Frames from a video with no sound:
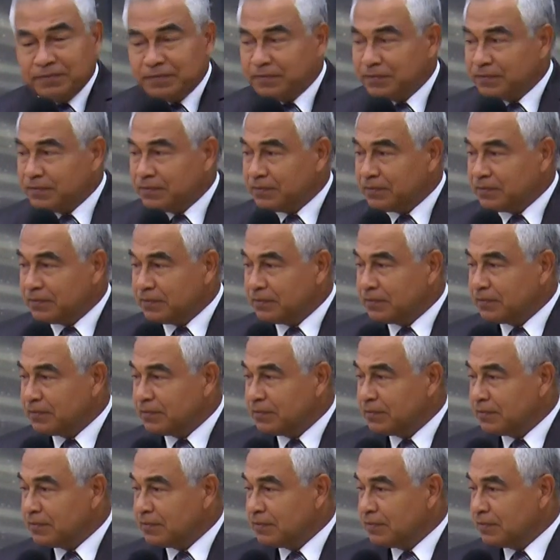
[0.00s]

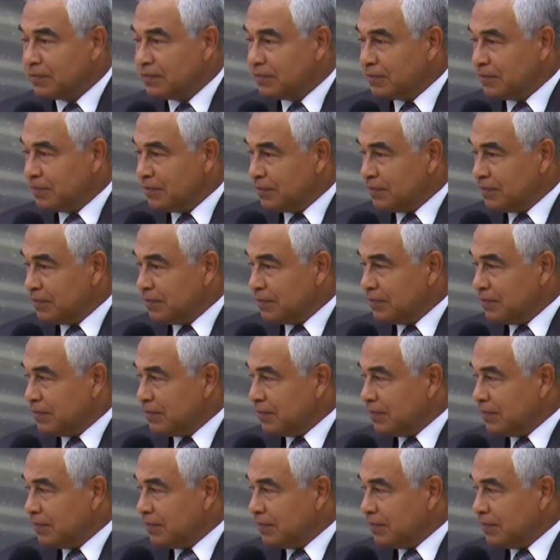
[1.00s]
Nobody speaks.